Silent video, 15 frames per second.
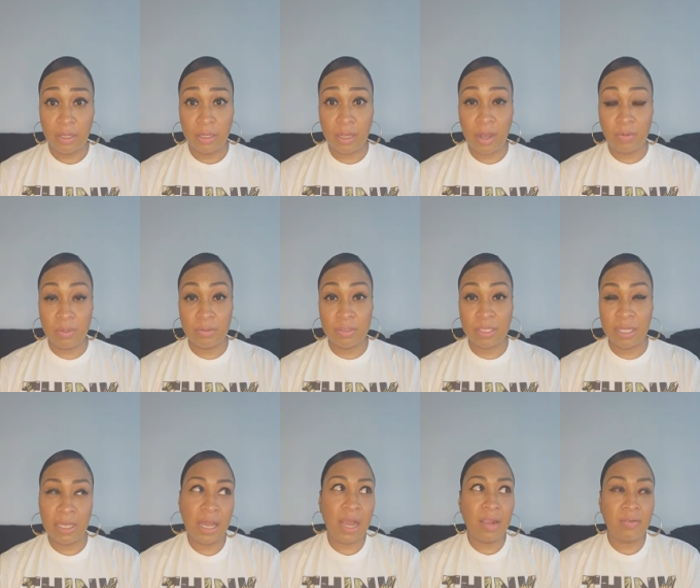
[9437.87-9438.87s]
Got what I'm
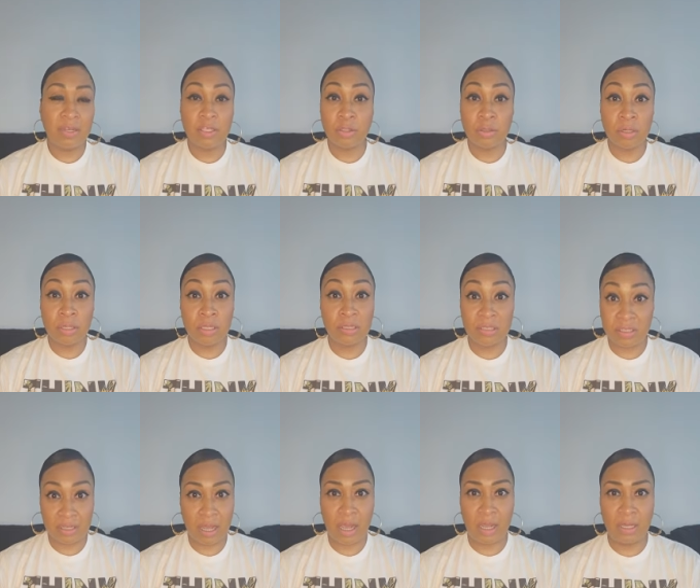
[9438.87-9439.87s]
saying? I already saw the
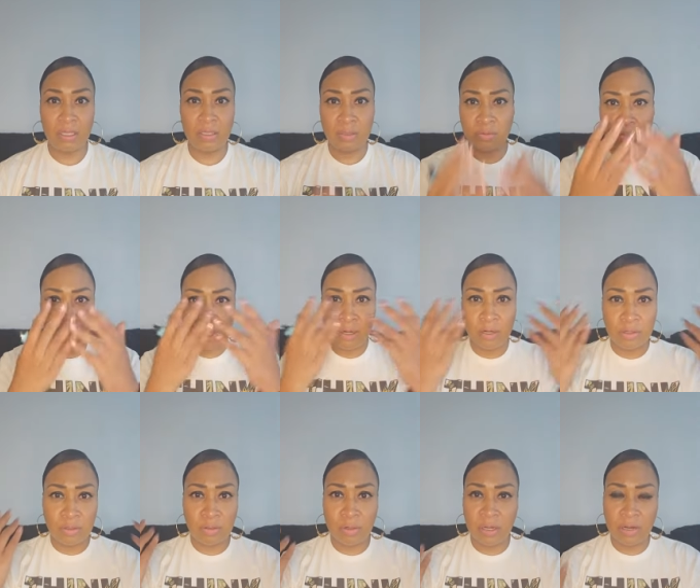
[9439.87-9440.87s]
signs with her
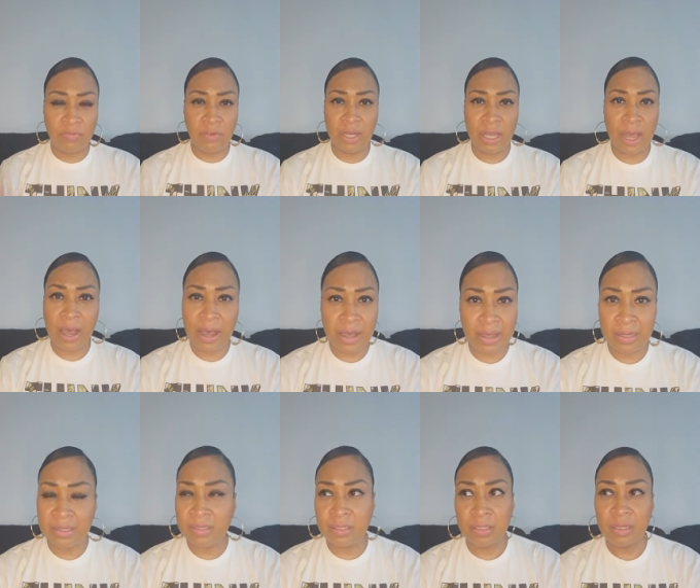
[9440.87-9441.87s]
doing her fucking
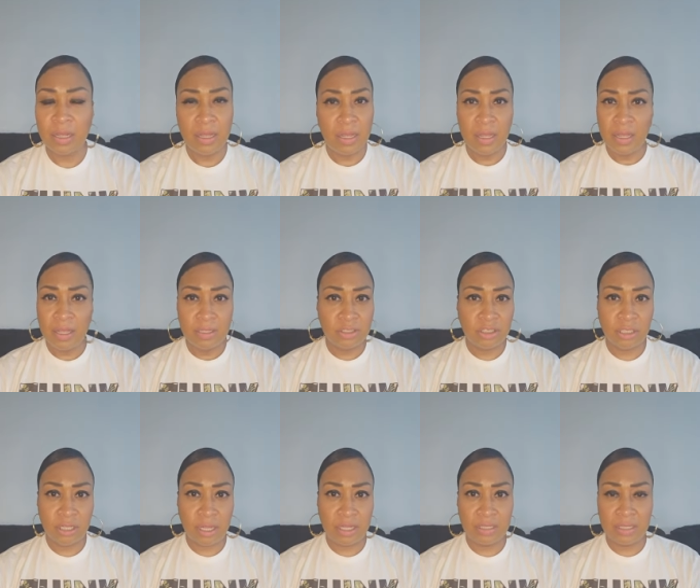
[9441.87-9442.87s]
eyes and
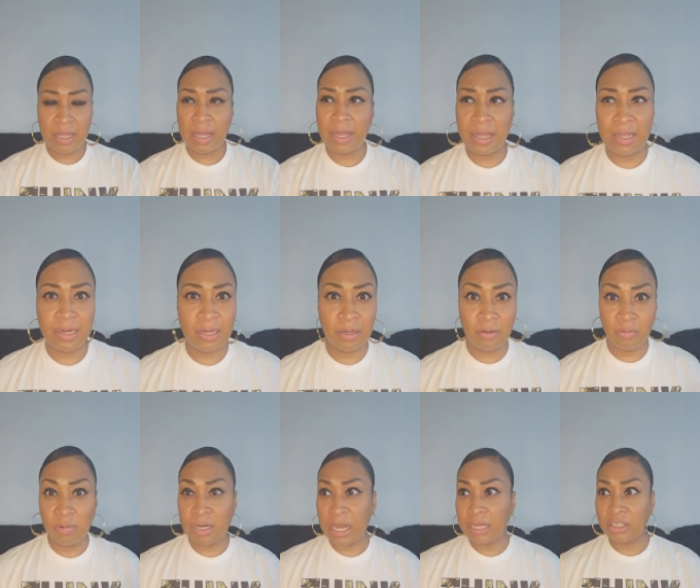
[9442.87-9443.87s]
shit like that. And
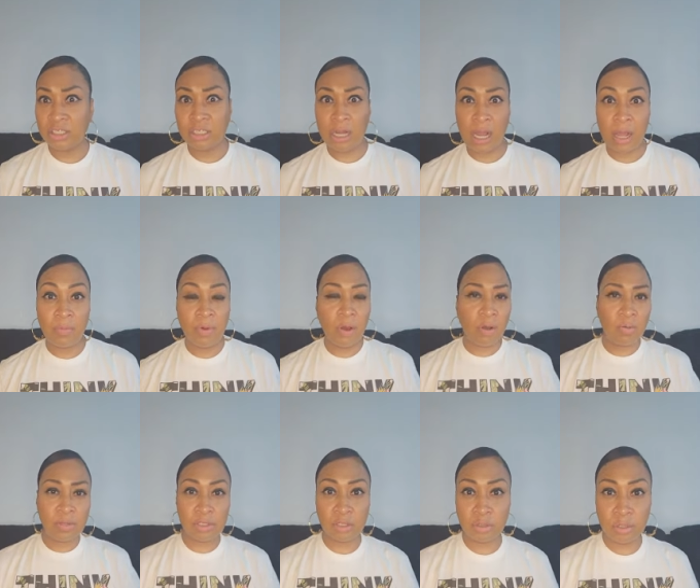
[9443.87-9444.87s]
when I shop, oh,
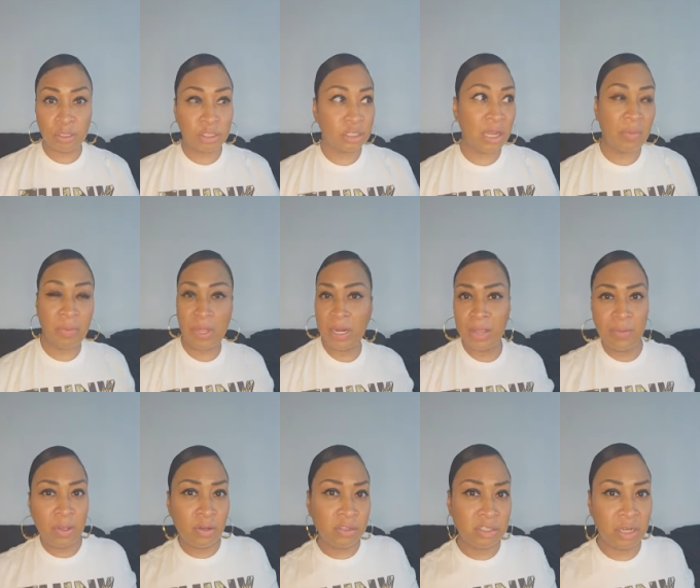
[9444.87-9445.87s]
what store you shop at? Let
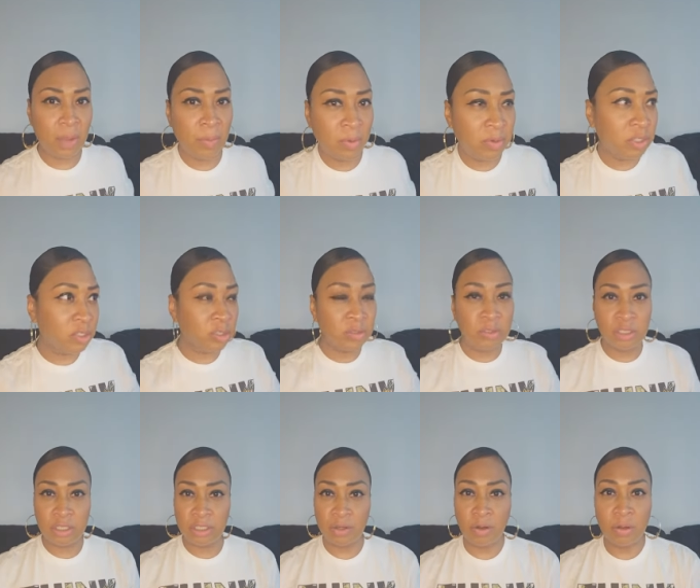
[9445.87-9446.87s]
me go shopping with you.
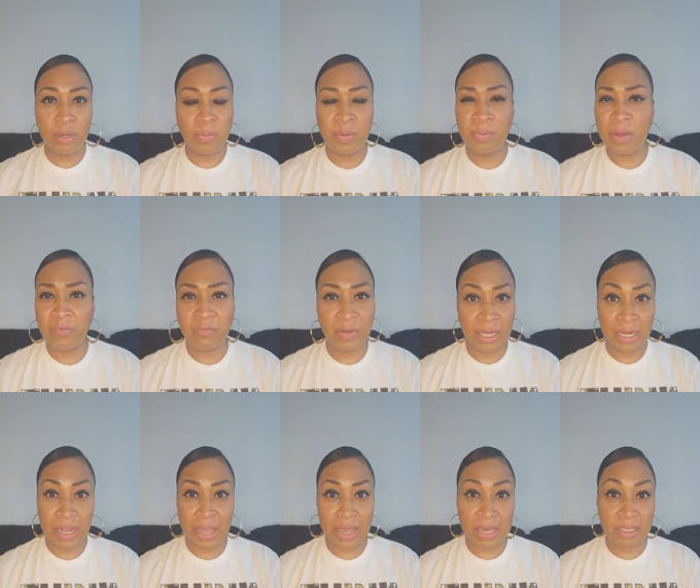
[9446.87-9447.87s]
She all up in my
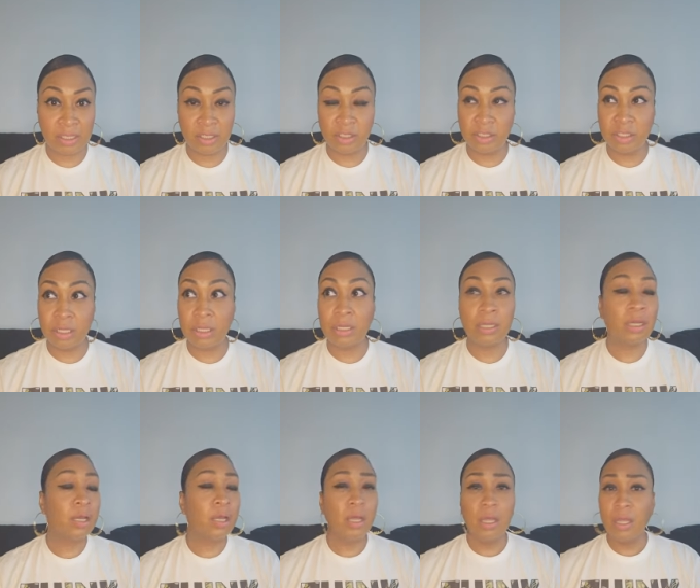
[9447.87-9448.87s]
fucking ass and shit.
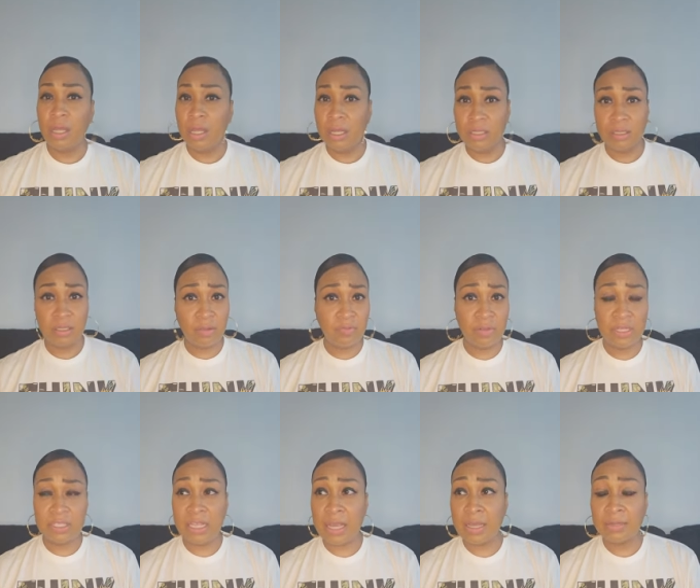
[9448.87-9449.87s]
Stuff
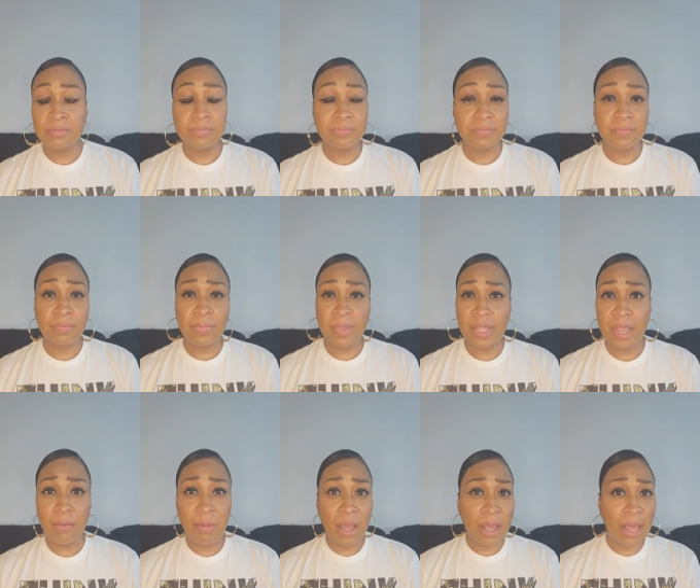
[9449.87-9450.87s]
like that.
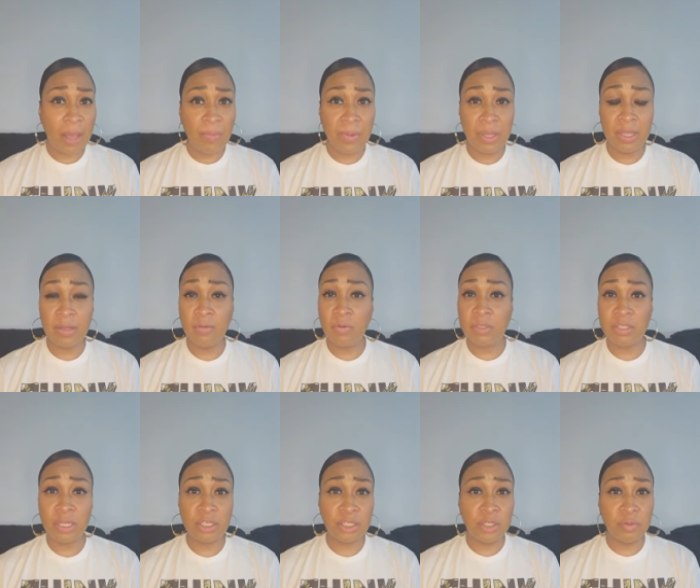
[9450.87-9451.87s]
Now, what happened was
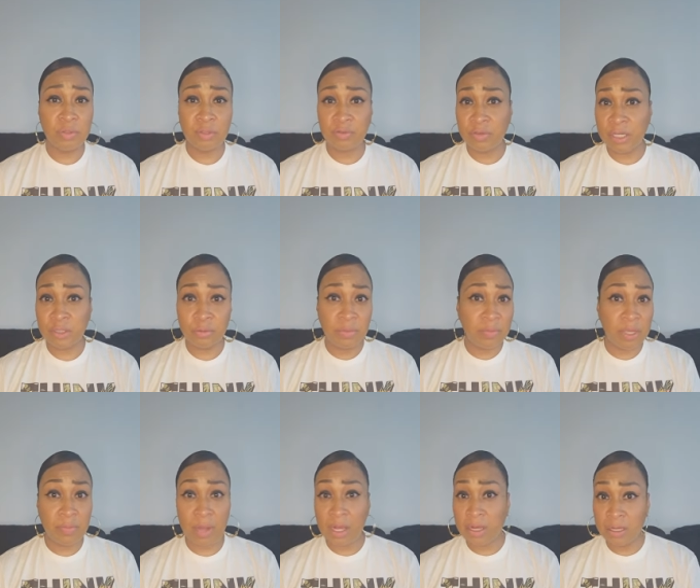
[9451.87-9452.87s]
that she was friends with me
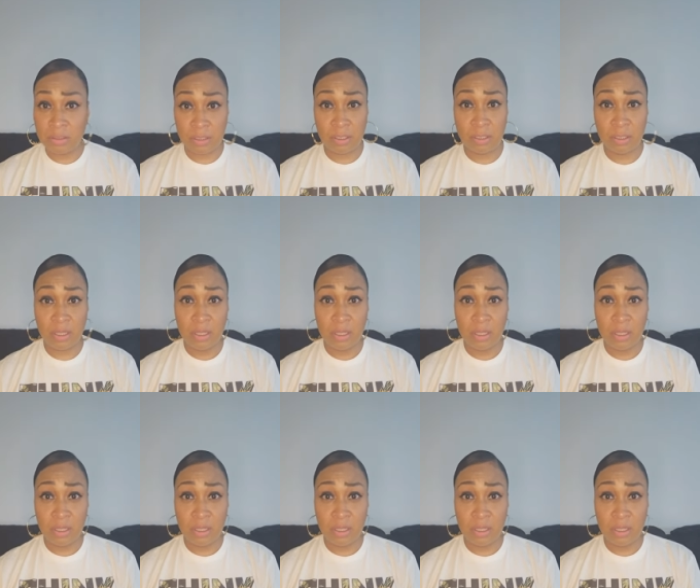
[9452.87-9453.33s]
and my cousin.